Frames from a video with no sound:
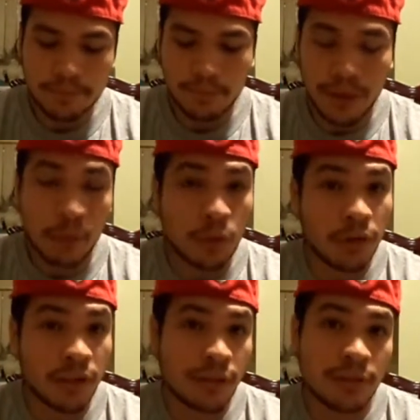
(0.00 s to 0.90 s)
may
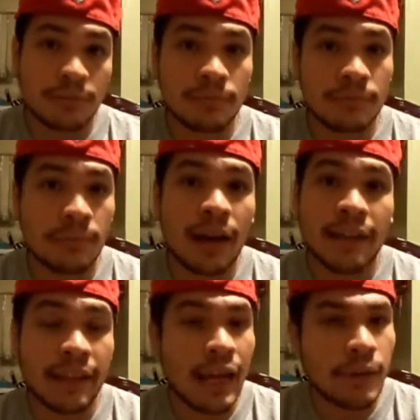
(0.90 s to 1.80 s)
work by
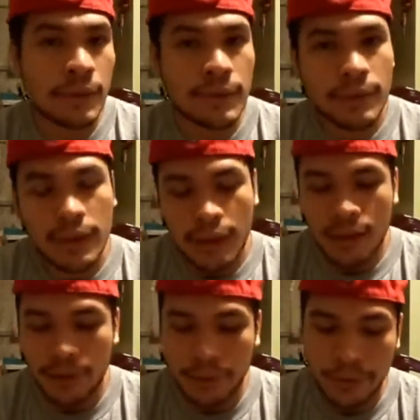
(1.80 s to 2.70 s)
the hour.
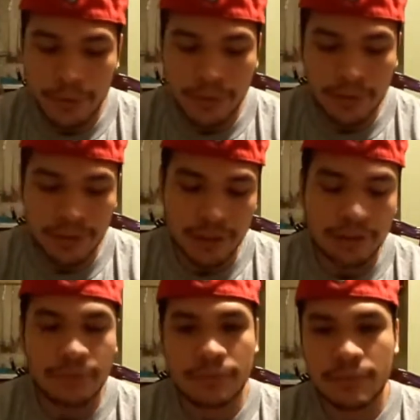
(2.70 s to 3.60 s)
Or,
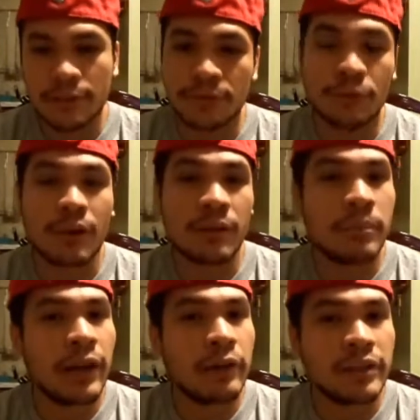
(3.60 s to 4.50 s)
if you want a
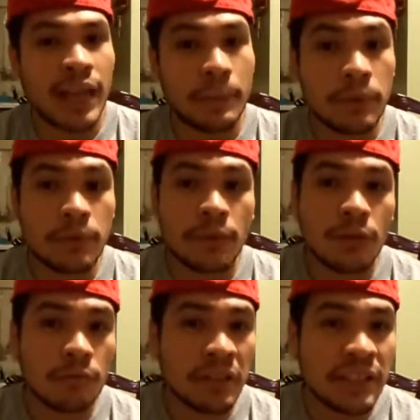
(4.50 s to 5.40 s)
better example,
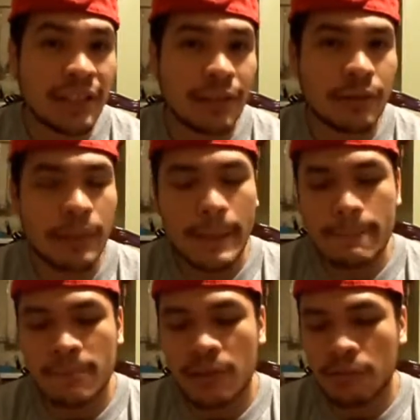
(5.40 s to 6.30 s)
retail.
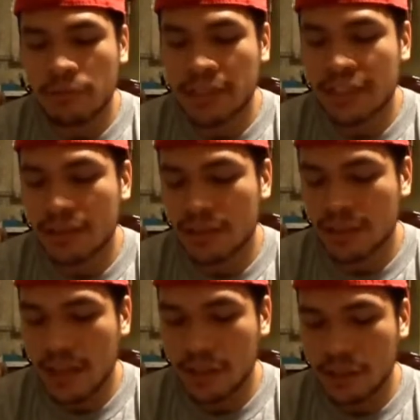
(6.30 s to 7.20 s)
Retail doesn't
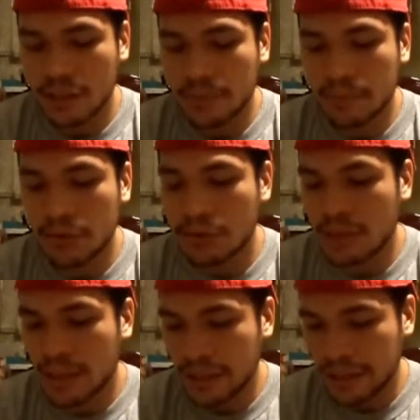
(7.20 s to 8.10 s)
actually produce
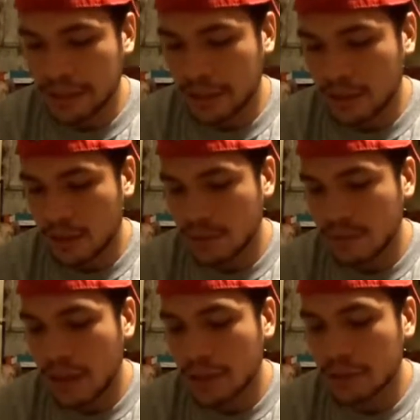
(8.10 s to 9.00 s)
anything of
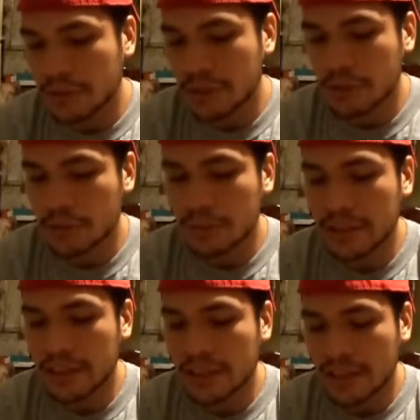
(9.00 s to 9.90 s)
value, they just
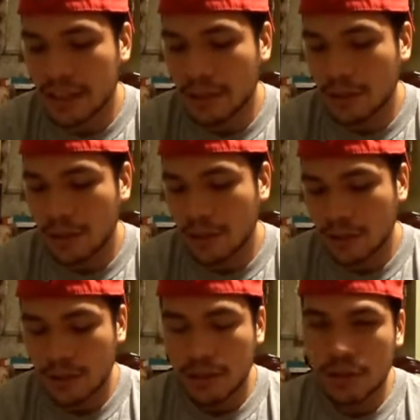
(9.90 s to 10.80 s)
merely sell.
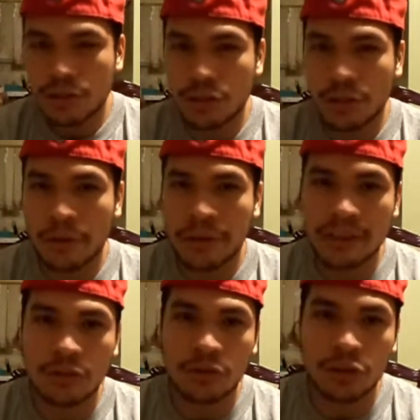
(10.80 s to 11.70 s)
So there is
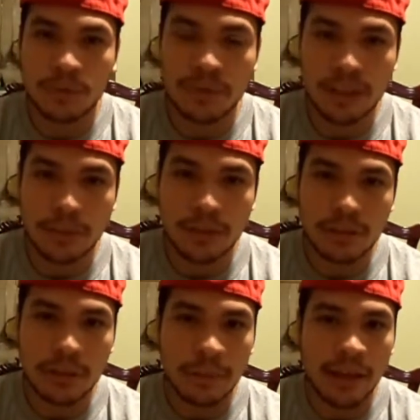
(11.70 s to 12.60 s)
no surplus labor to
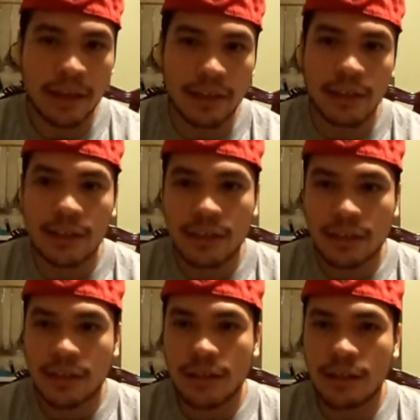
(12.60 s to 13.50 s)
be made.
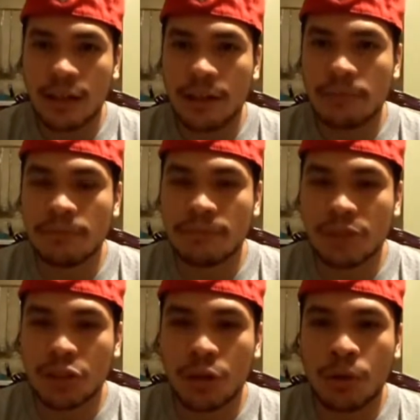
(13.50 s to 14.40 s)

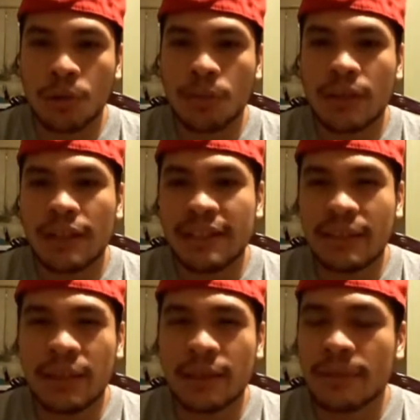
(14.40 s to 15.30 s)
So
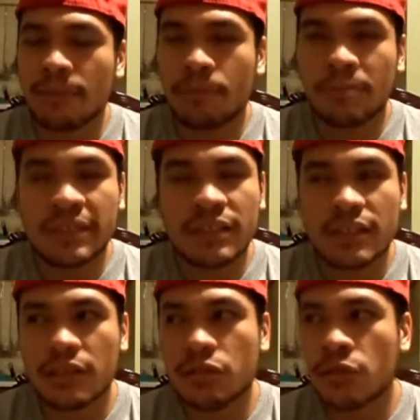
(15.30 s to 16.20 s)
the
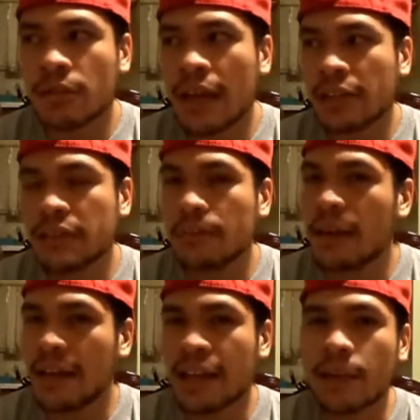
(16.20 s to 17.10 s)
businesses don't actually
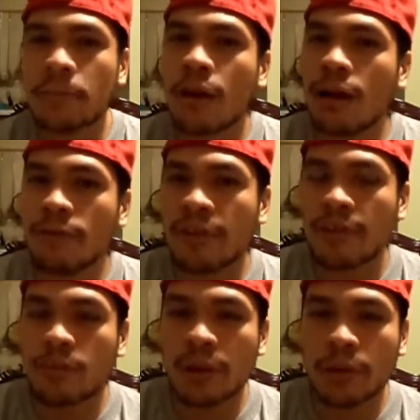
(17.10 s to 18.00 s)
make any
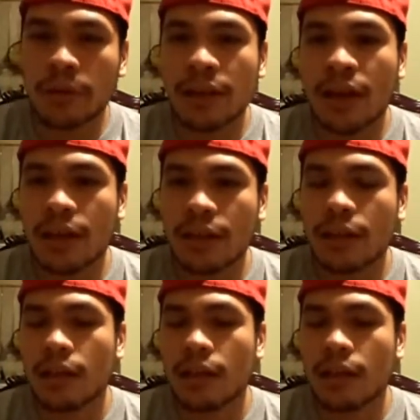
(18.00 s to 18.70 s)
profit whether or not